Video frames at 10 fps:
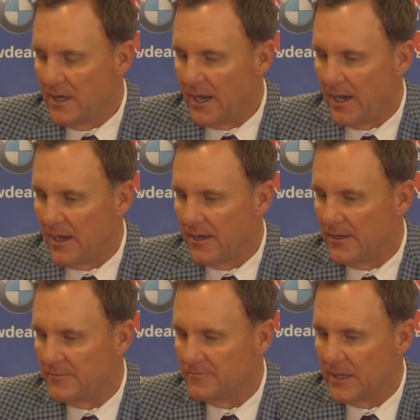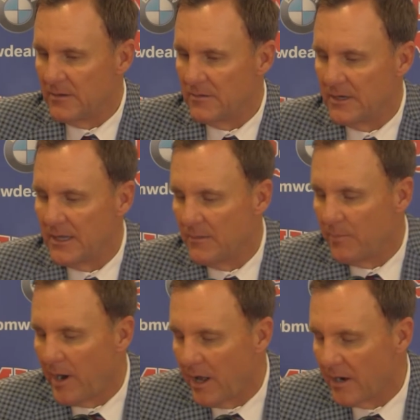and and
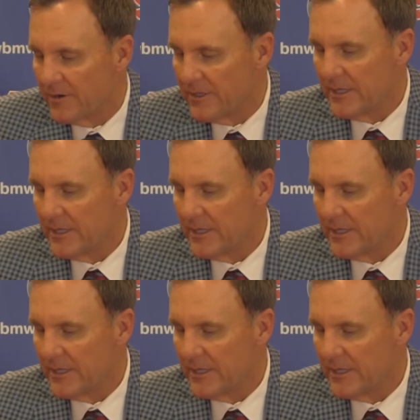Pollard.